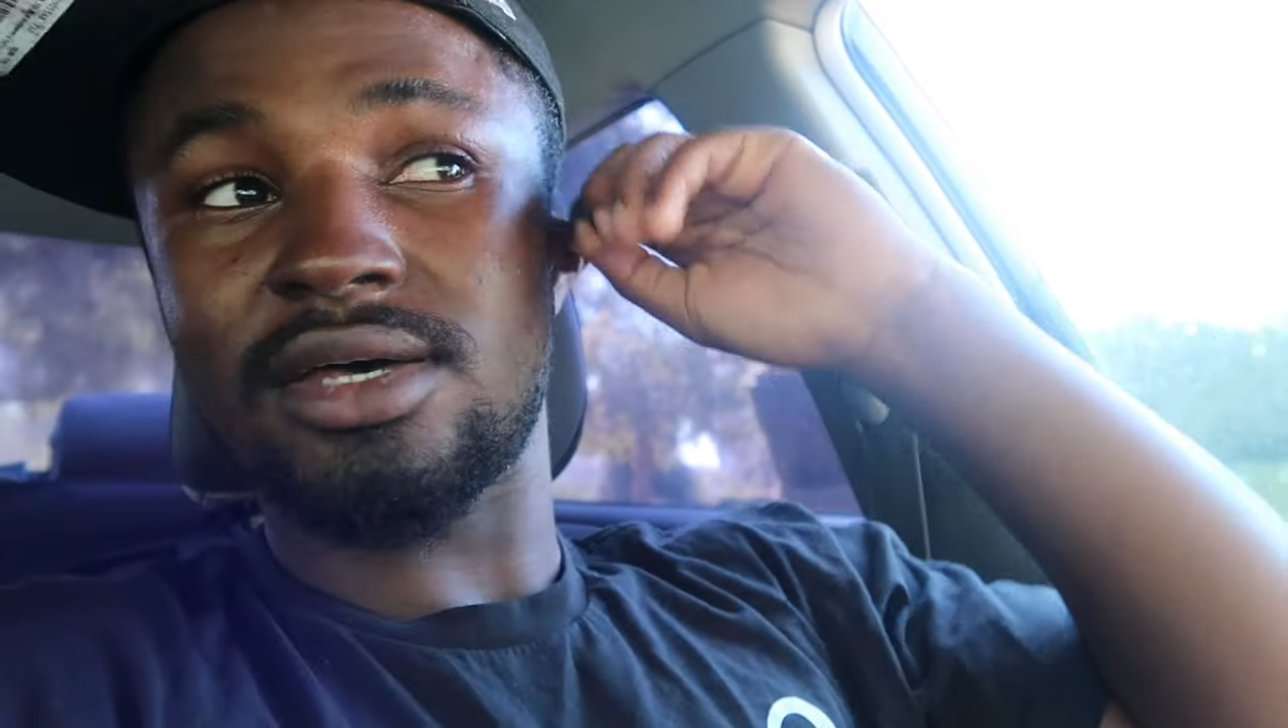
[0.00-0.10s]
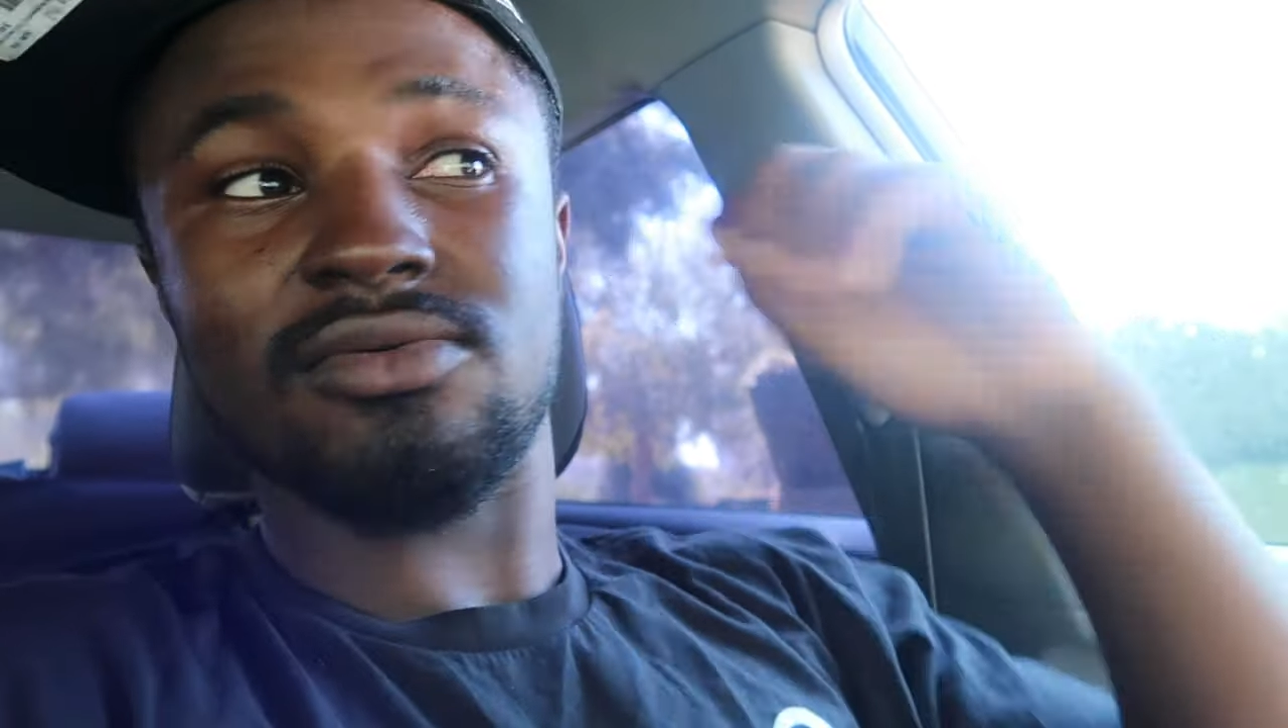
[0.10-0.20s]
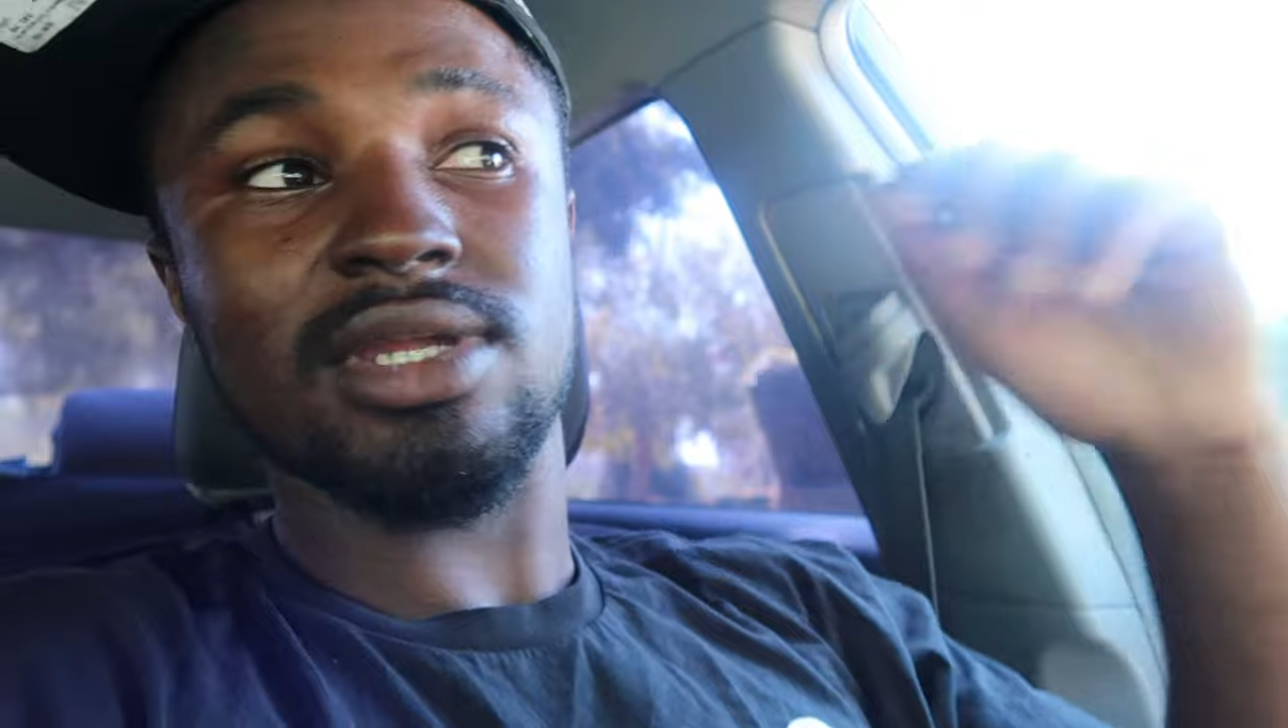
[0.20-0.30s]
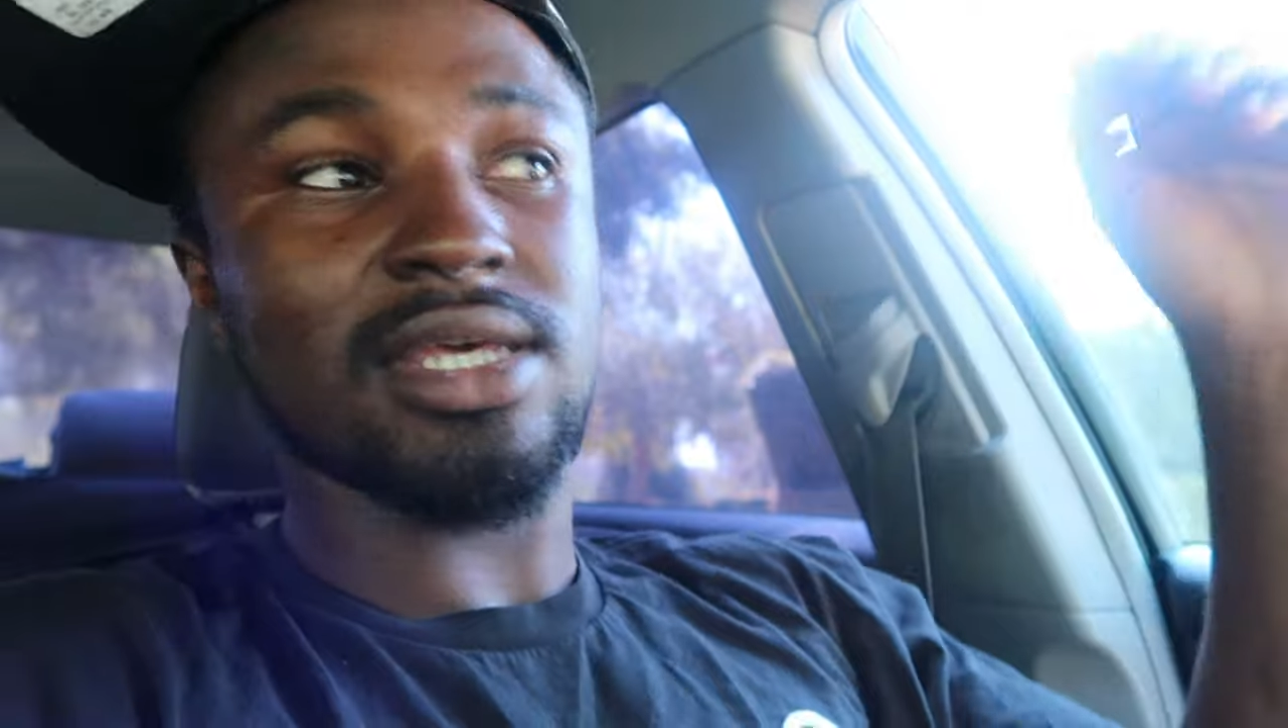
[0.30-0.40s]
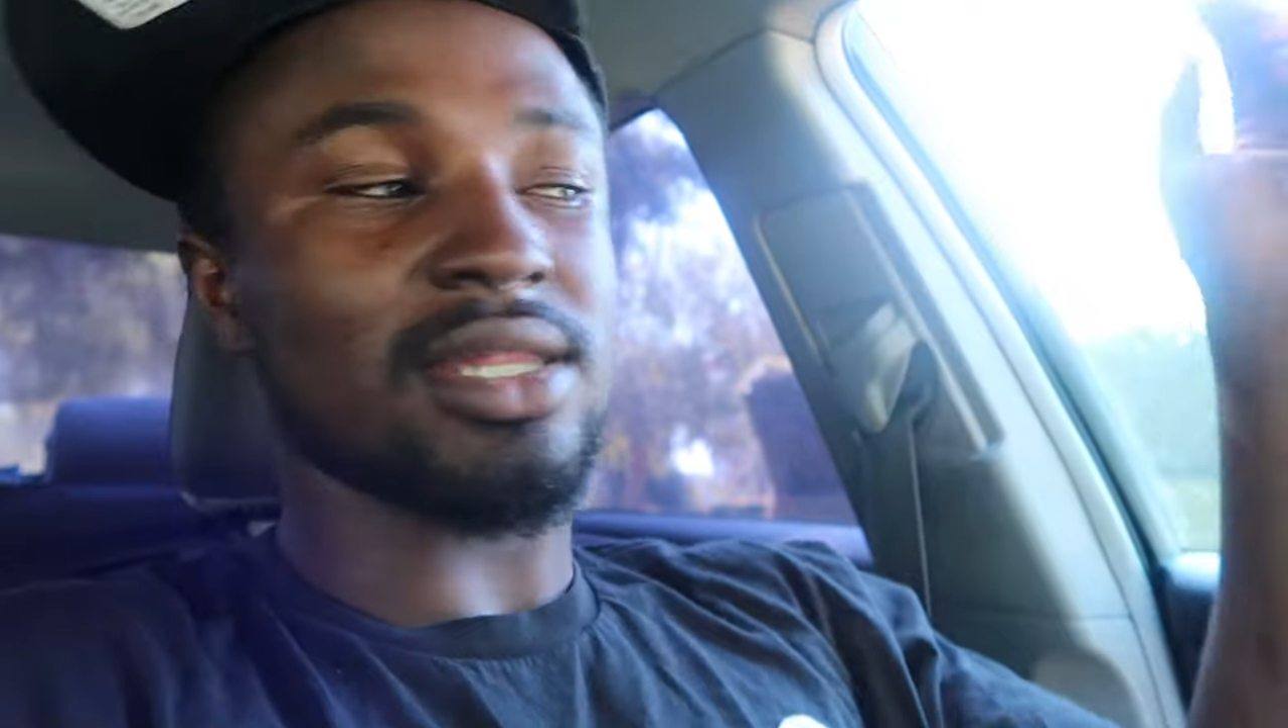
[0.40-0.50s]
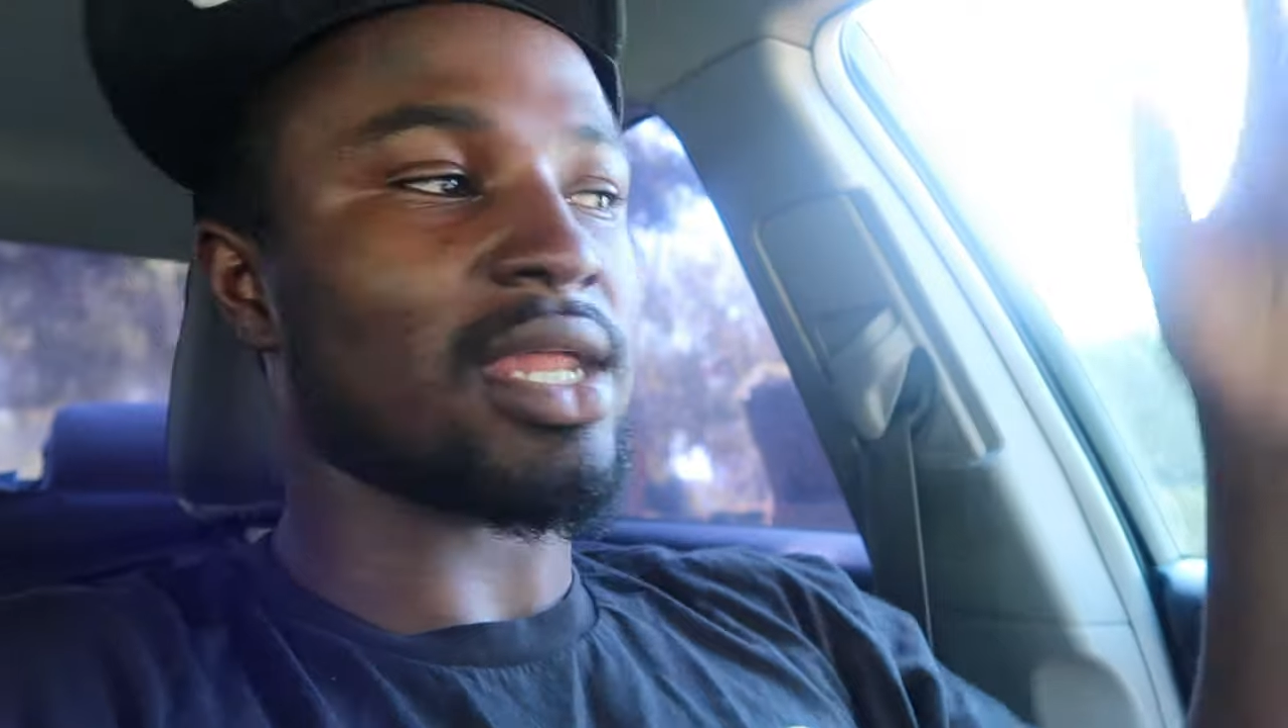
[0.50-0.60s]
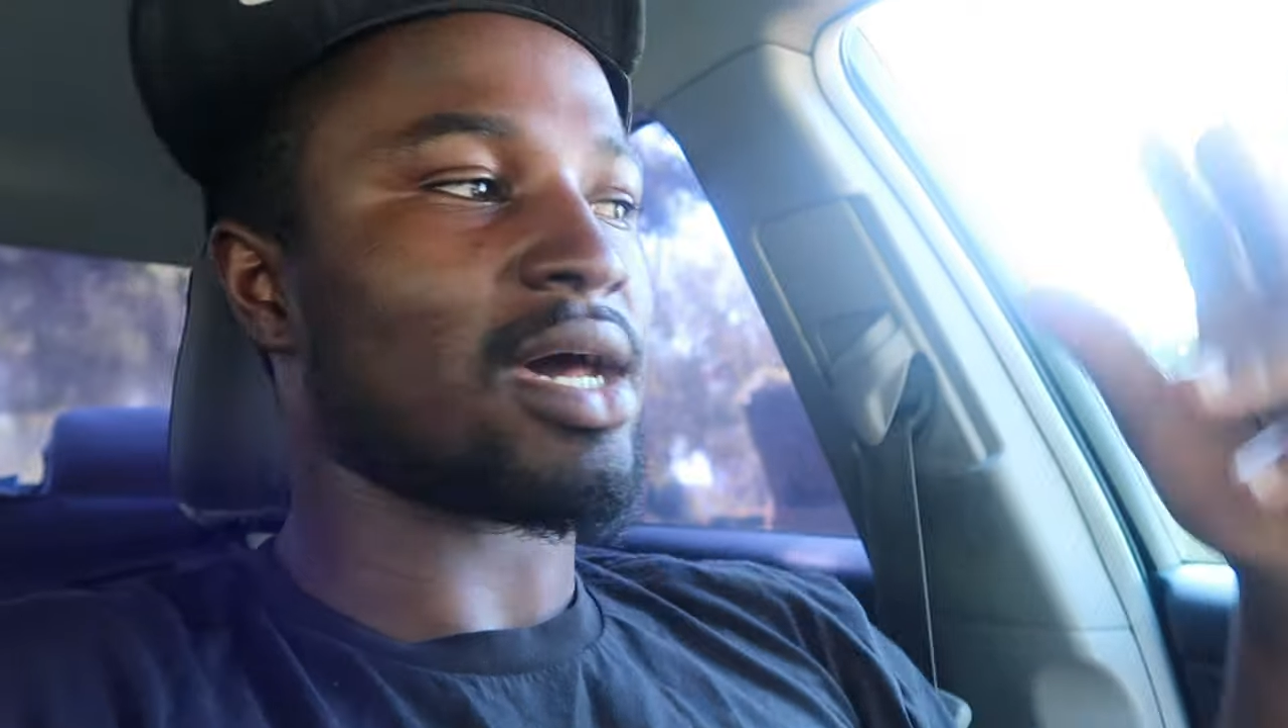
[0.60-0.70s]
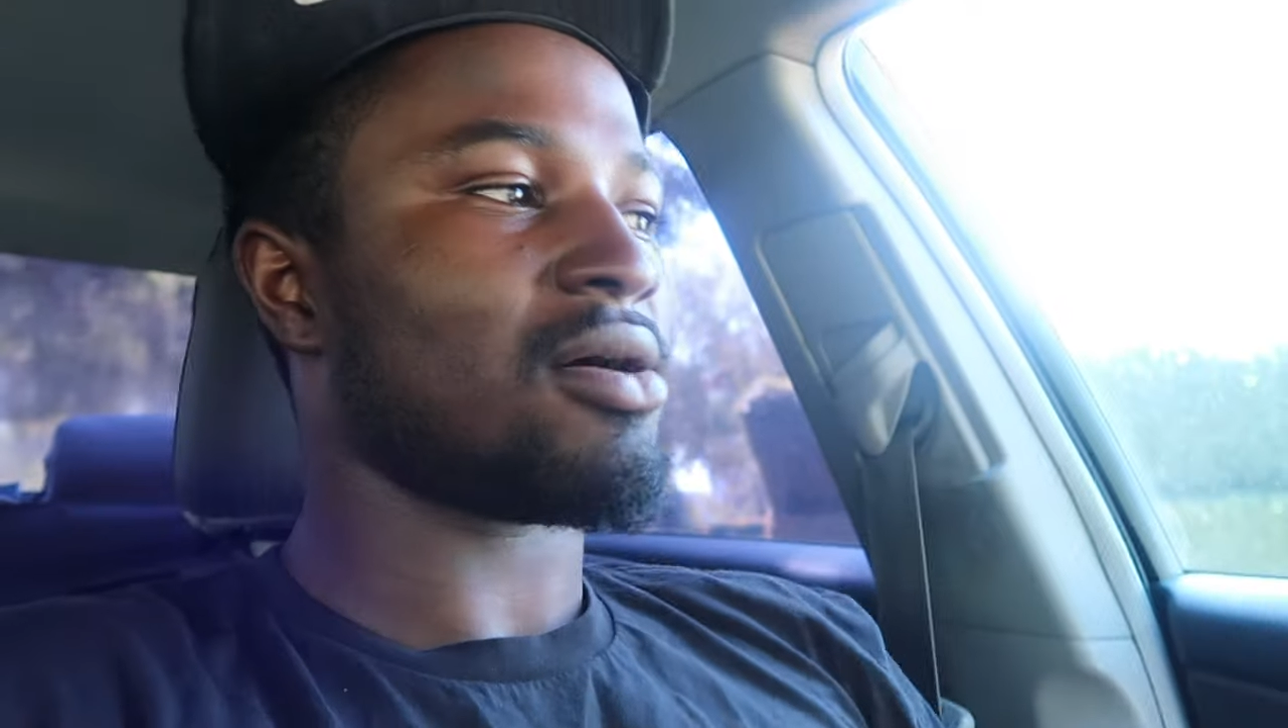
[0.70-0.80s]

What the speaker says: that.